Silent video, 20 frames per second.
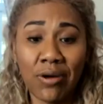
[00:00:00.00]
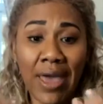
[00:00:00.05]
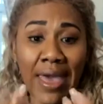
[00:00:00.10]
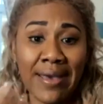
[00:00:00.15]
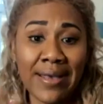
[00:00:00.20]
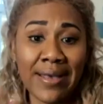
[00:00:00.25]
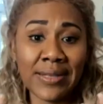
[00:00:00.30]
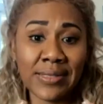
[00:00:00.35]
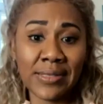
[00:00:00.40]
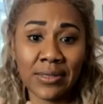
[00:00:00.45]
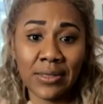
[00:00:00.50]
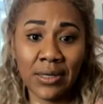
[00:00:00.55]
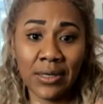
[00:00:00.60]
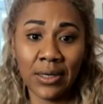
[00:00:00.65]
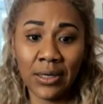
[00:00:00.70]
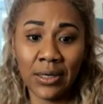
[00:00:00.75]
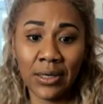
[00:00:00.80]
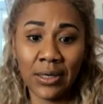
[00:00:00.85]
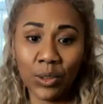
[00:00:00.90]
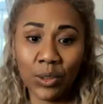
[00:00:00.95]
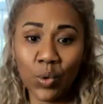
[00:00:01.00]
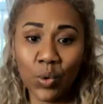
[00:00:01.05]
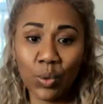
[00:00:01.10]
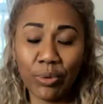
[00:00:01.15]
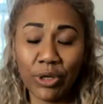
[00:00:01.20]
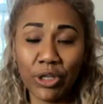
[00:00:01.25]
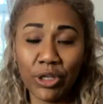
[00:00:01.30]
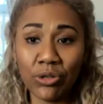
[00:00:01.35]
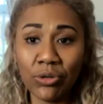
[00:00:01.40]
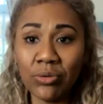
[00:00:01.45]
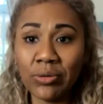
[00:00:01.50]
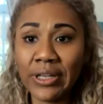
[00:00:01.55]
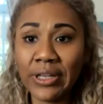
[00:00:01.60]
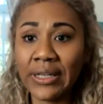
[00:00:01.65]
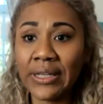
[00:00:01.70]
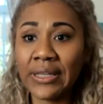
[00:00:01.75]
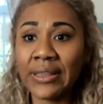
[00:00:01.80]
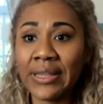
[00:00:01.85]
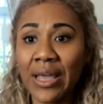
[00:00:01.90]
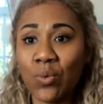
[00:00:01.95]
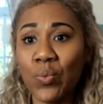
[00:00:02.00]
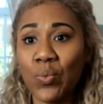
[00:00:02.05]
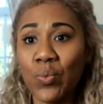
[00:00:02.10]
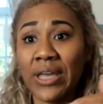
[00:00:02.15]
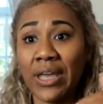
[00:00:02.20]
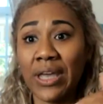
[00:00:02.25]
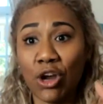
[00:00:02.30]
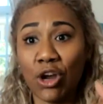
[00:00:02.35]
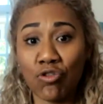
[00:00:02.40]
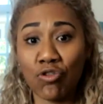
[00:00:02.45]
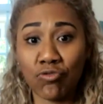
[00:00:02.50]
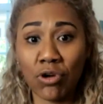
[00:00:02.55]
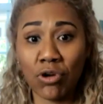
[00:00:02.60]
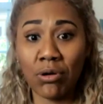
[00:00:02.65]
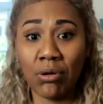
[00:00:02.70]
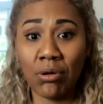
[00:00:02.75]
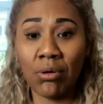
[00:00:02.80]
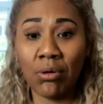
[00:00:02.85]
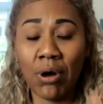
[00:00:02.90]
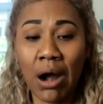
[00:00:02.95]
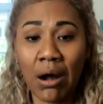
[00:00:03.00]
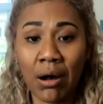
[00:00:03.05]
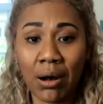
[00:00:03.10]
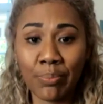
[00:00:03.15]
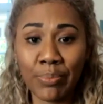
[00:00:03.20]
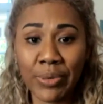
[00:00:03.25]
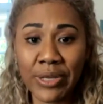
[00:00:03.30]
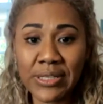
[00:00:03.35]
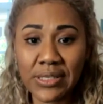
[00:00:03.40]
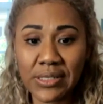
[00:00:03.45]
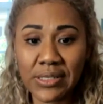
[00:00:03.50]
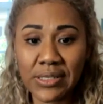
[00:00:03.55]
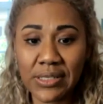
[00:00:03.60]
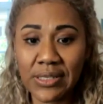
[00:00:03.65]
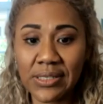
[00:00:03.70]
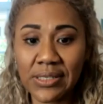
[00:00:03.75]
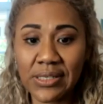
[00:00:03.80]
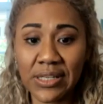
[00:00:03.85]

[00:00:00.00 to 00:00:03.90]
as a corporate unit, that we can grow our businesses.